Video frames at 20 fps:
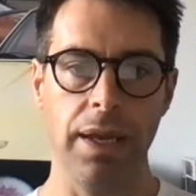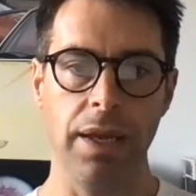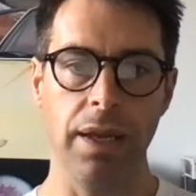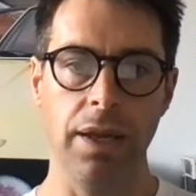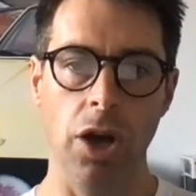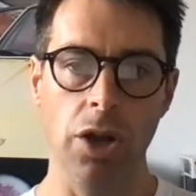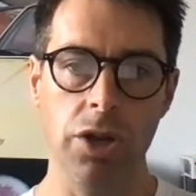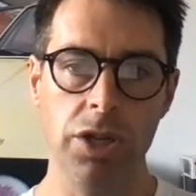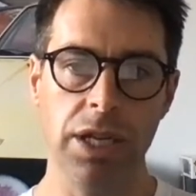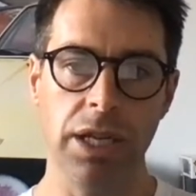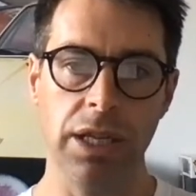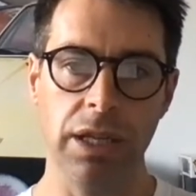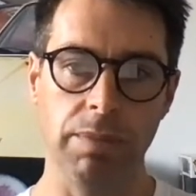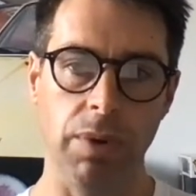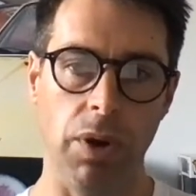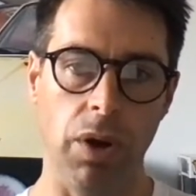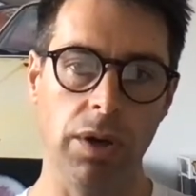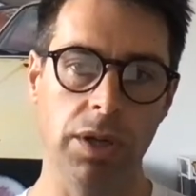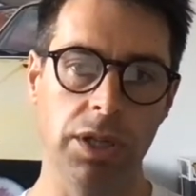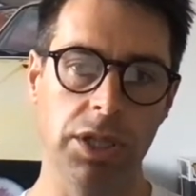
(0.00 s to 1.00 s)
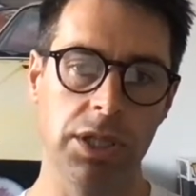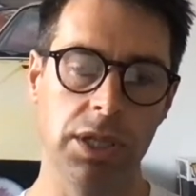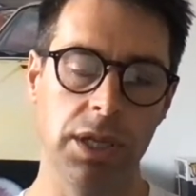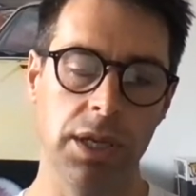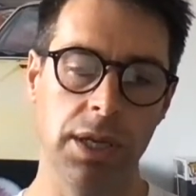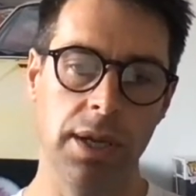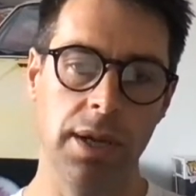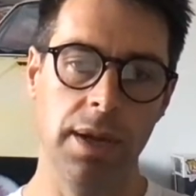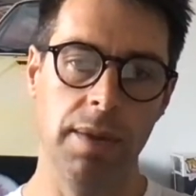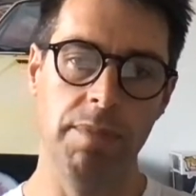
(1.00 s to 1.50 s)
untick the box,
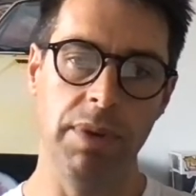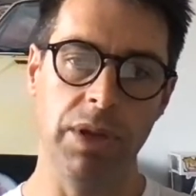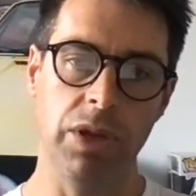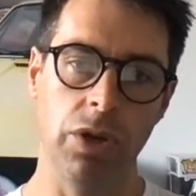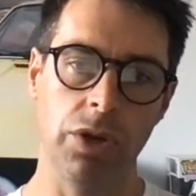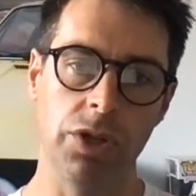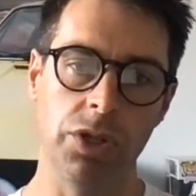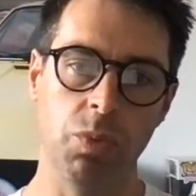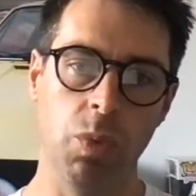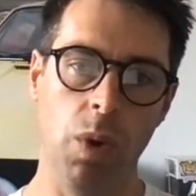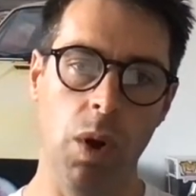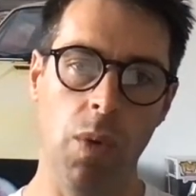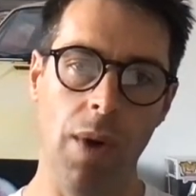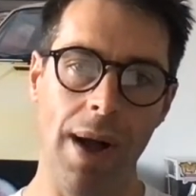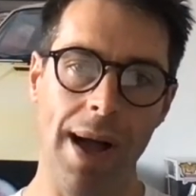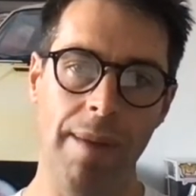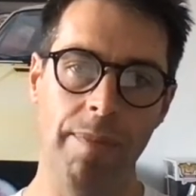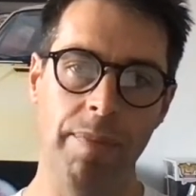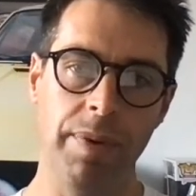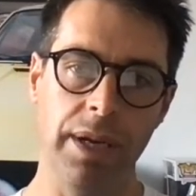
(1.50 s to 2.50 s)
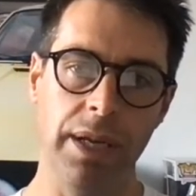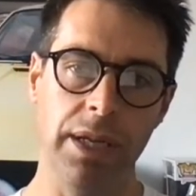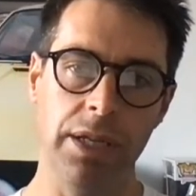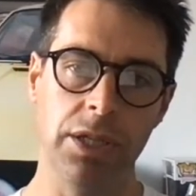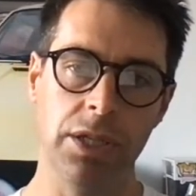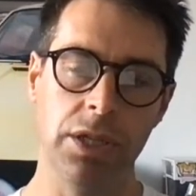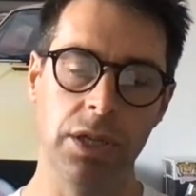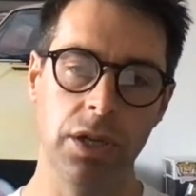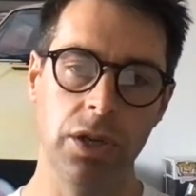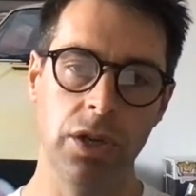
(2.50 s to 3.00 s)
because what will happen
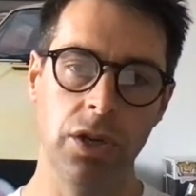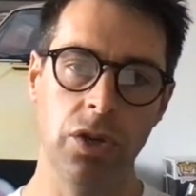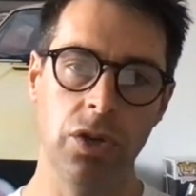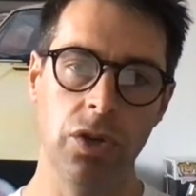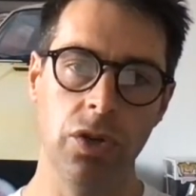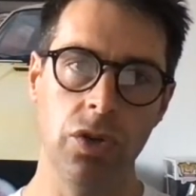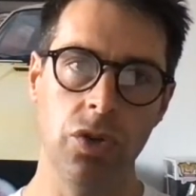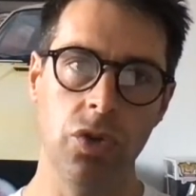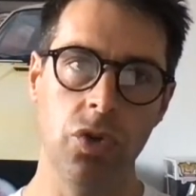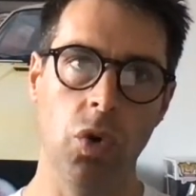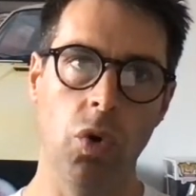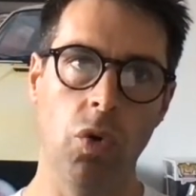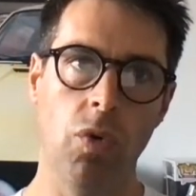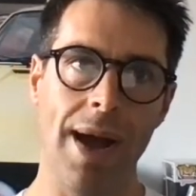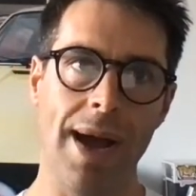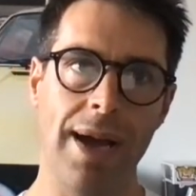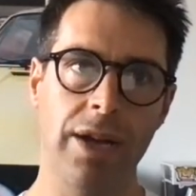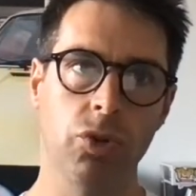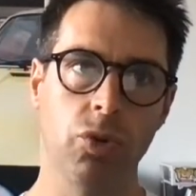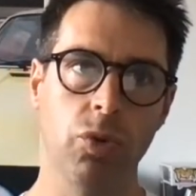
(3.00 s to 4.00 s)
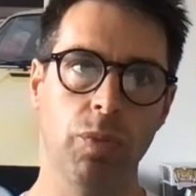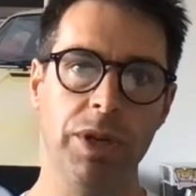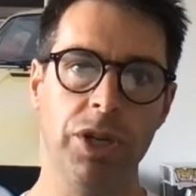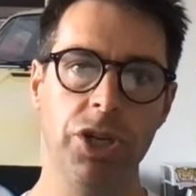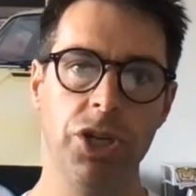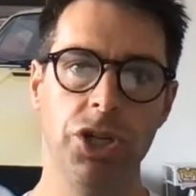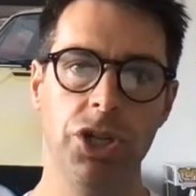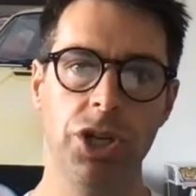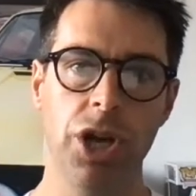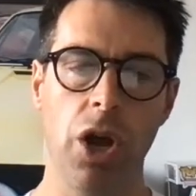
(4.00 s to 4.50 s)
is your ad will be
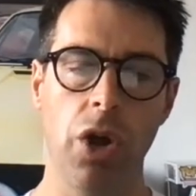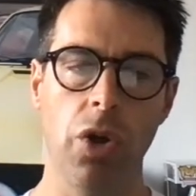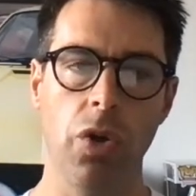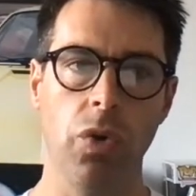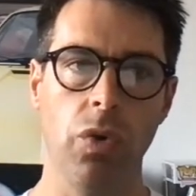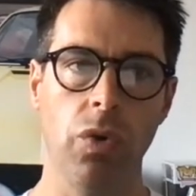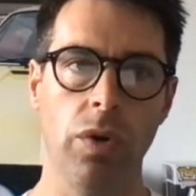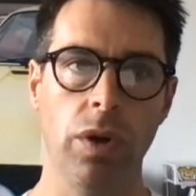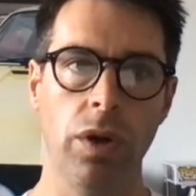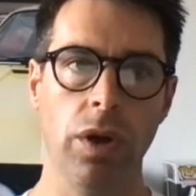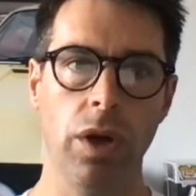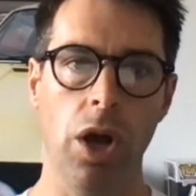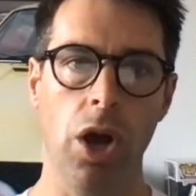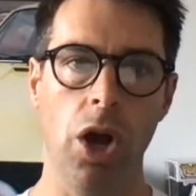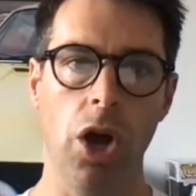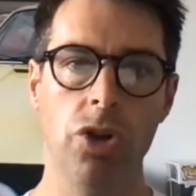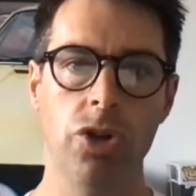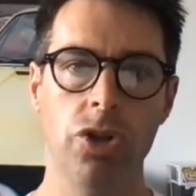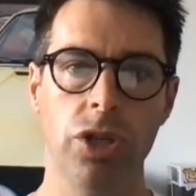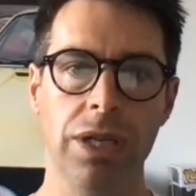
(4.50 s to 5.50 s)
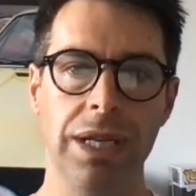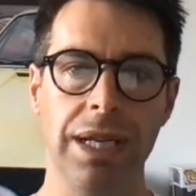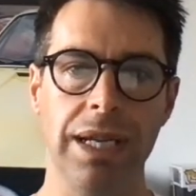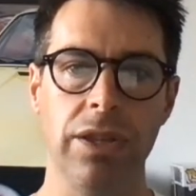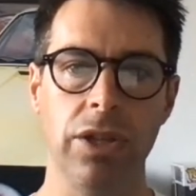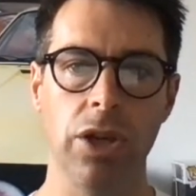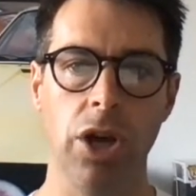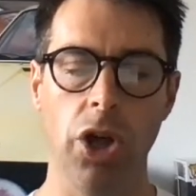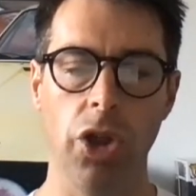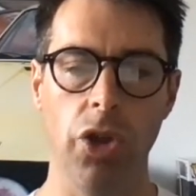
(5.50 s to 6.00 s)
shown underneath
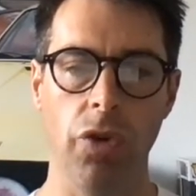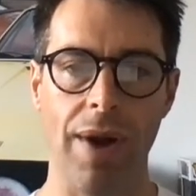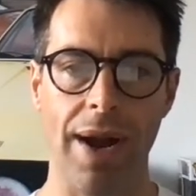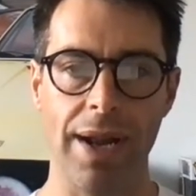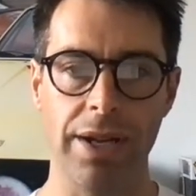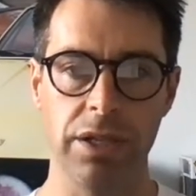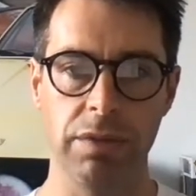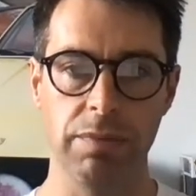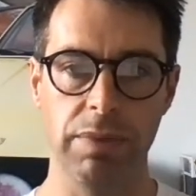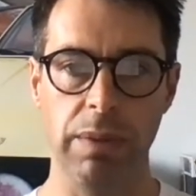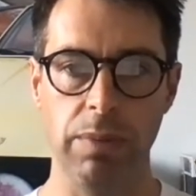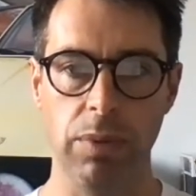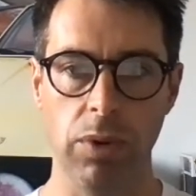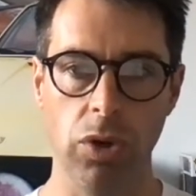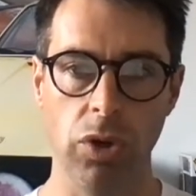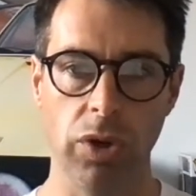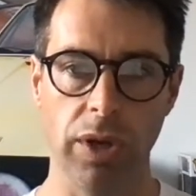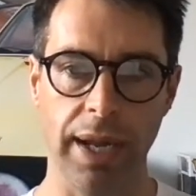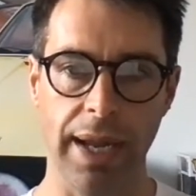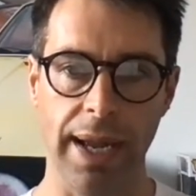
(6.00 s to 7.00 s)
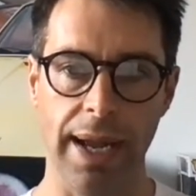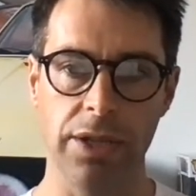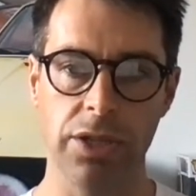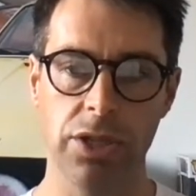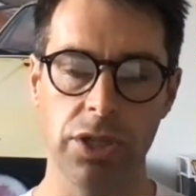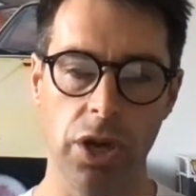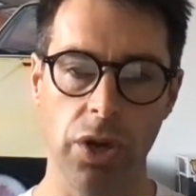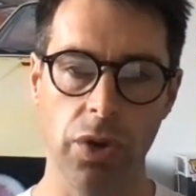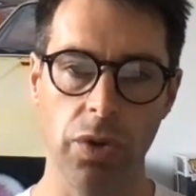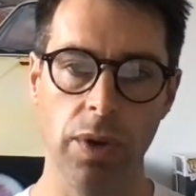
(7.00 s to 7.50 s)
other ads that people are looking at.
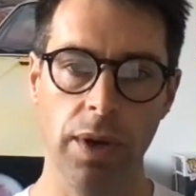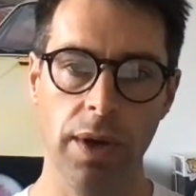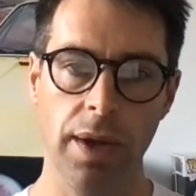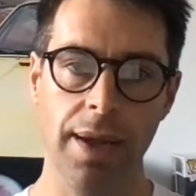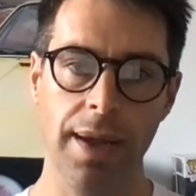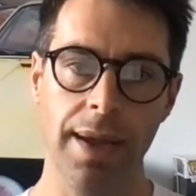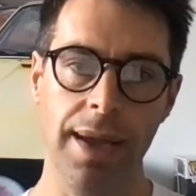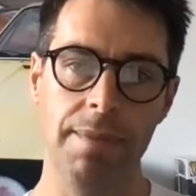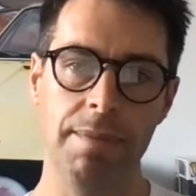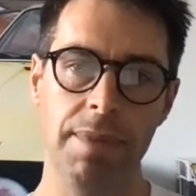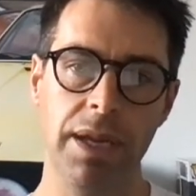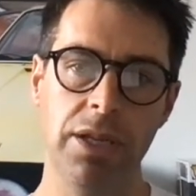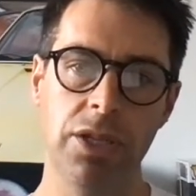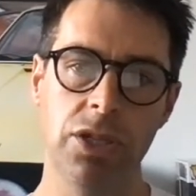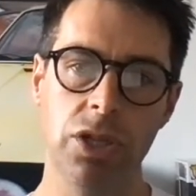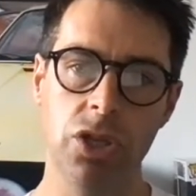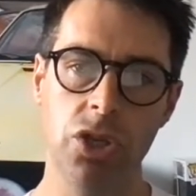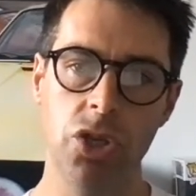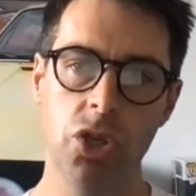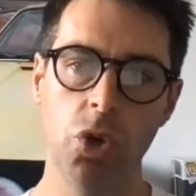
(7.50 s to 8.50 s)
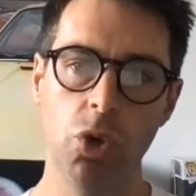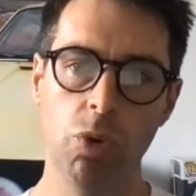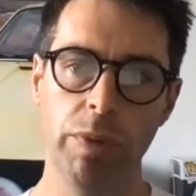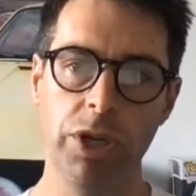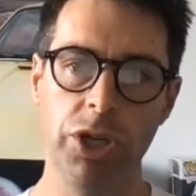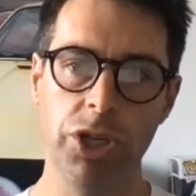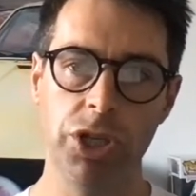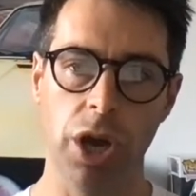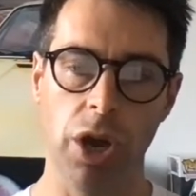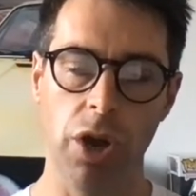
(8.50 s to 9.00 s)
So it means that you'll be
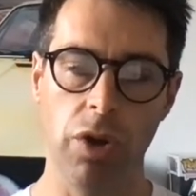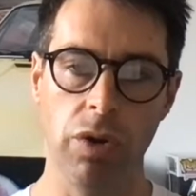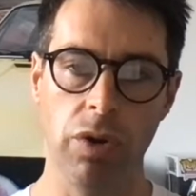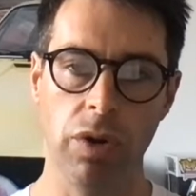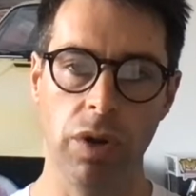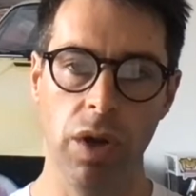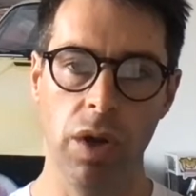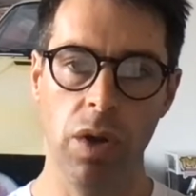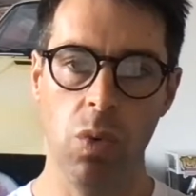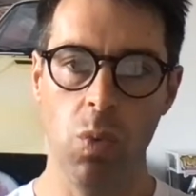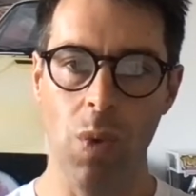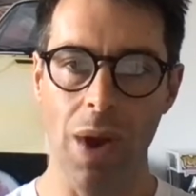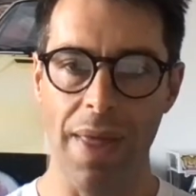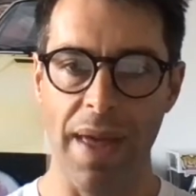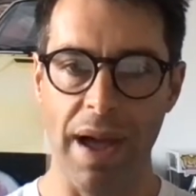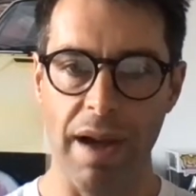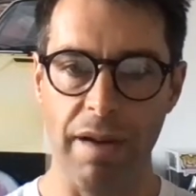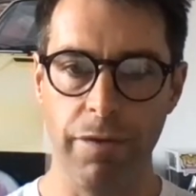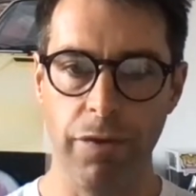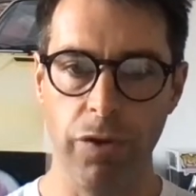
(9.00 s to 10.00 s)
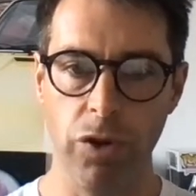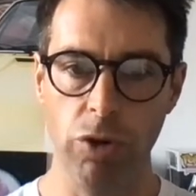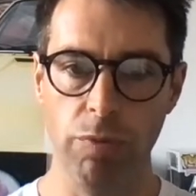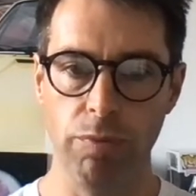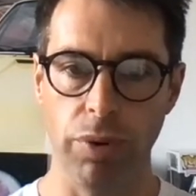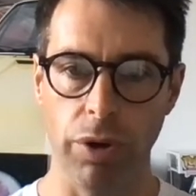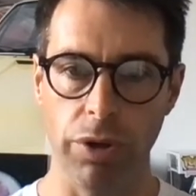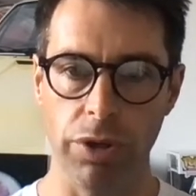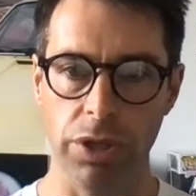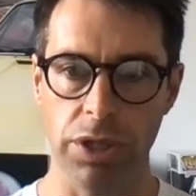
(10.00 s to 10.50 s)
shown where that food
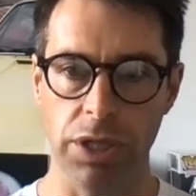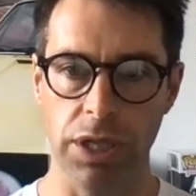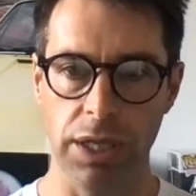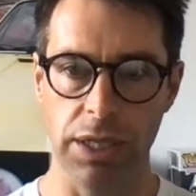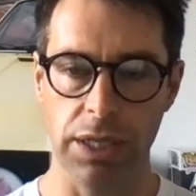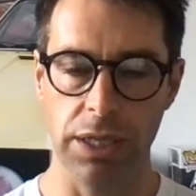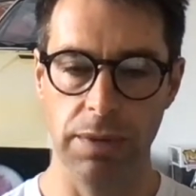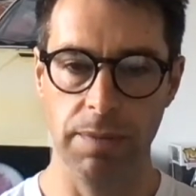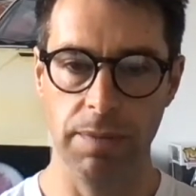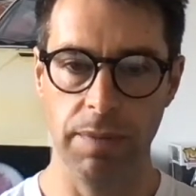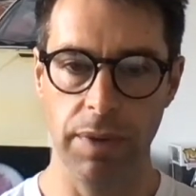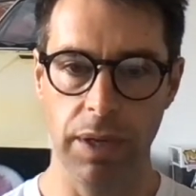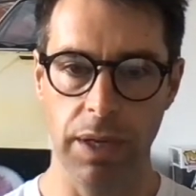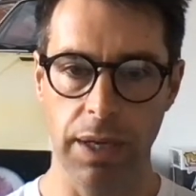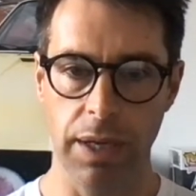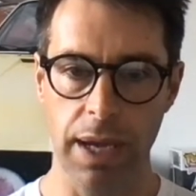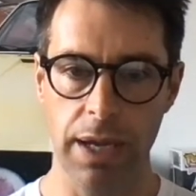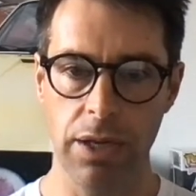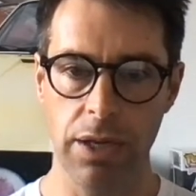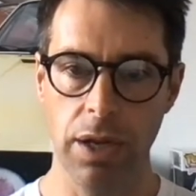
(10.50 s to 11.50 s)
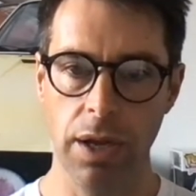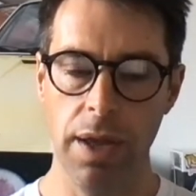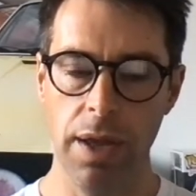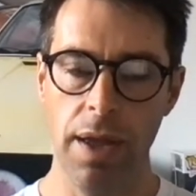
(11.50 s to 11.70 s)
product is. Okay.